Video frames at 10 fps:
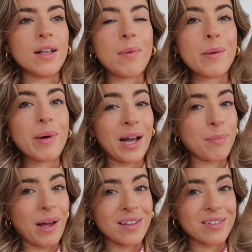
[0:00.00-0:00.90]
My
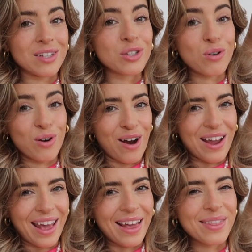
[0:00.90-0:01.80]
bank balance is
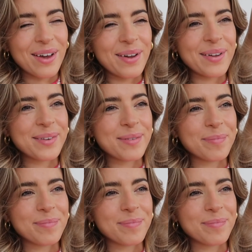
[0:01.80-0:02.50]
crying though.